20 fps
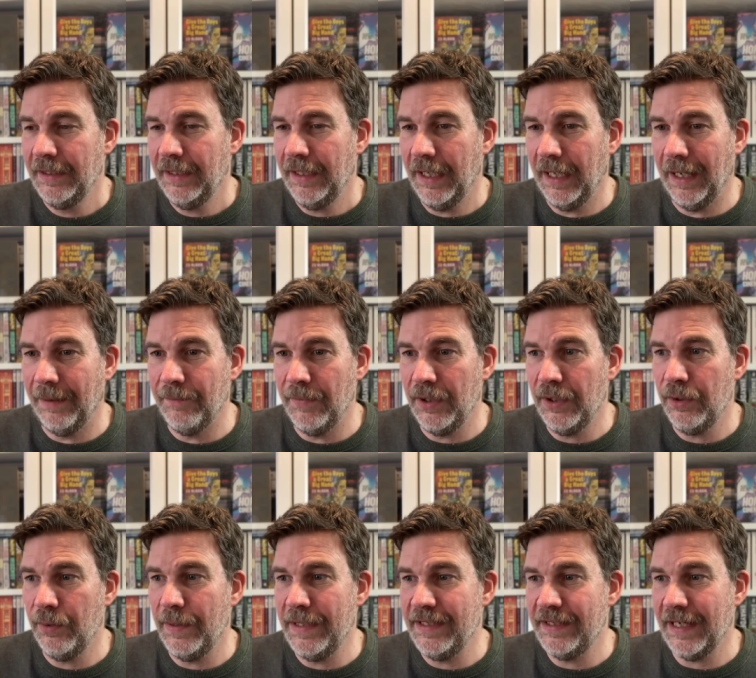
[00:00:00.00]

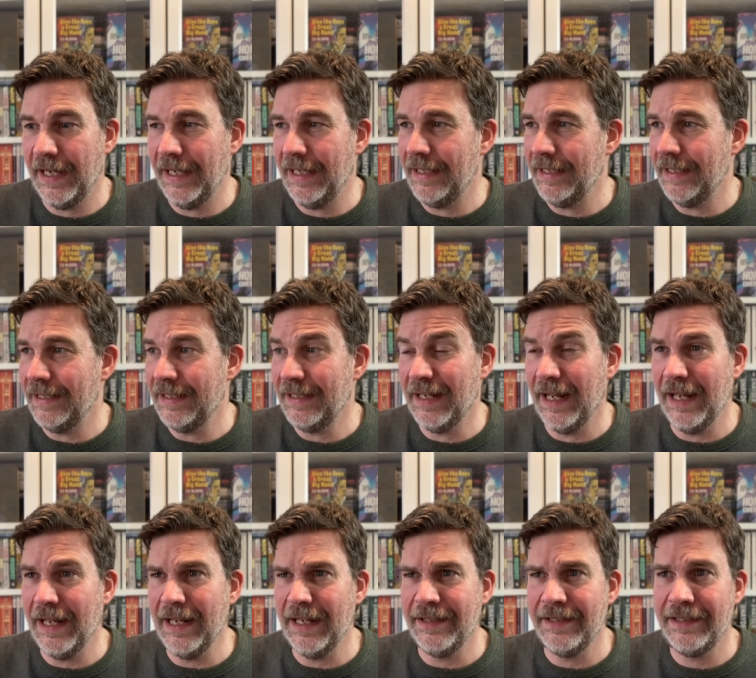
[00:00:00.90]
who is a
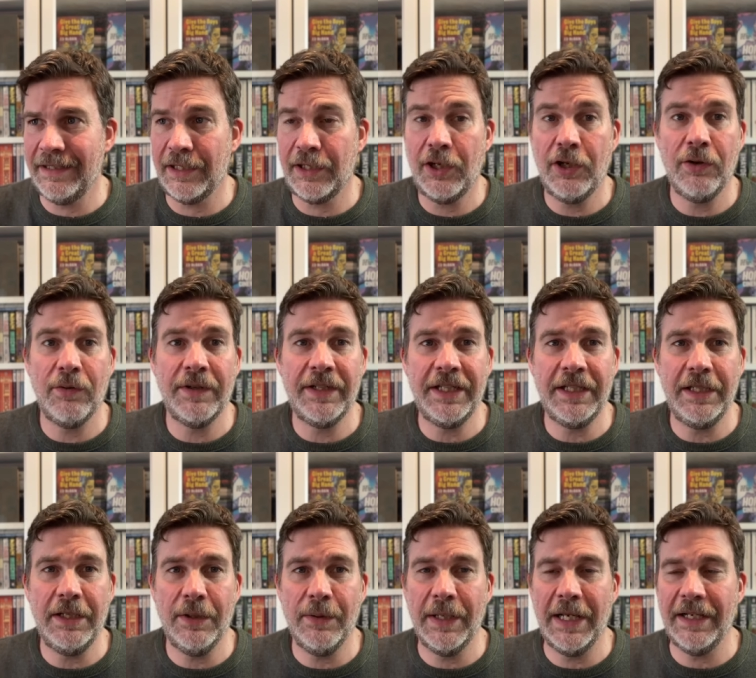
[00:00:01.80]
security
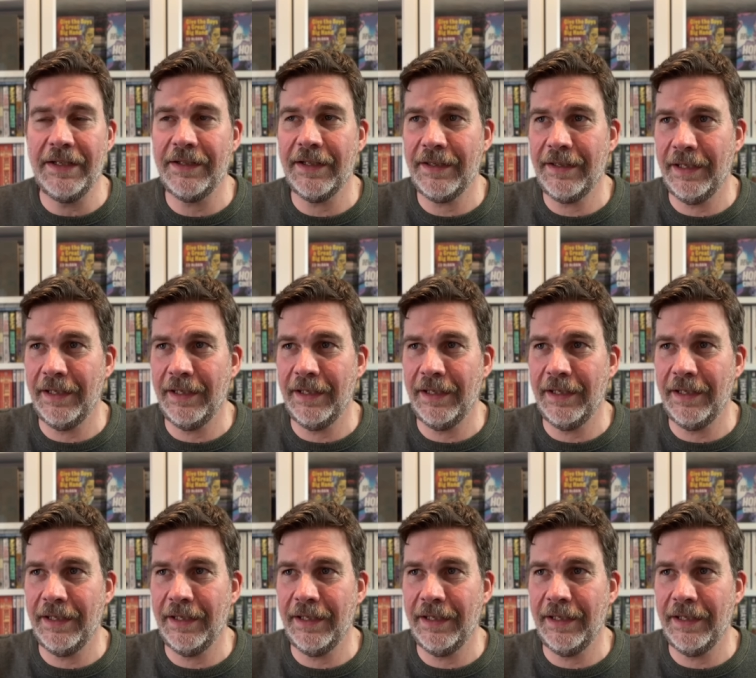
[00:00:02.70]
unit